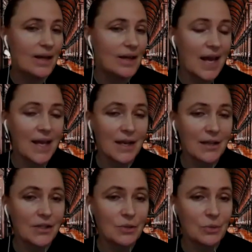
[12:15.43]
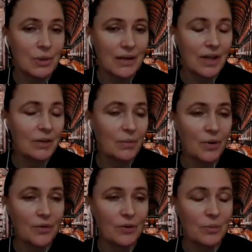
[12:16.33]
an AI tool at that
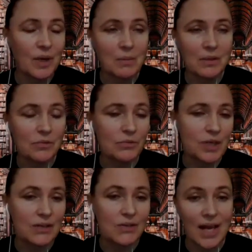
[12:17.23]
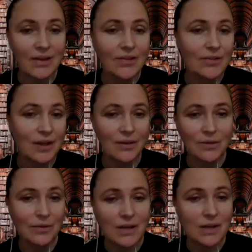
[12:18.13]
point to be able to read text
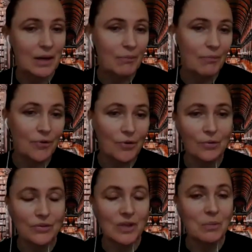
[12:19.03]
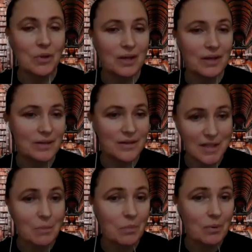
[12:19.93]
and read it up for you or something
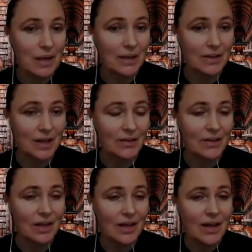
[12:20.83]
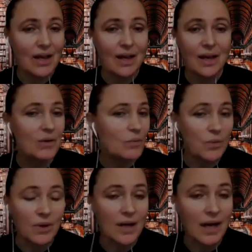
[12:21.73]
simple like that,
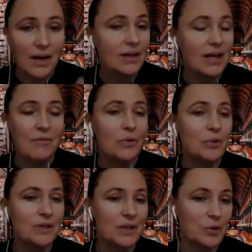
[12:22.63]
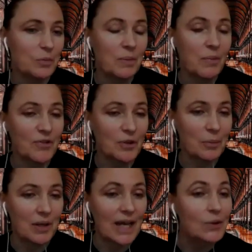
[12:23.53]
I never thought it would be
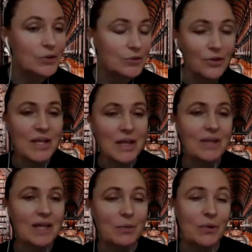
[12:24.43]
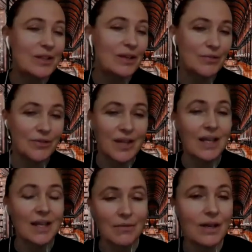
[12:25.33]
possible. I could dream that what
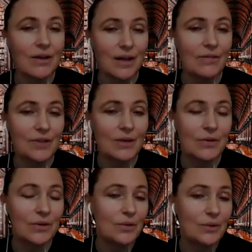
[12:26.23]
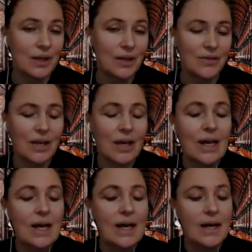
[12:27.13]
if they could do this.
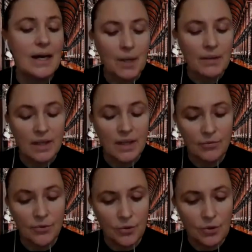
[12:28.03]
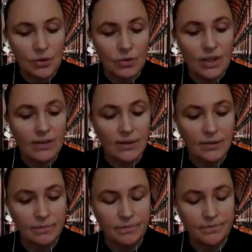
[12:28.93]
But if you look at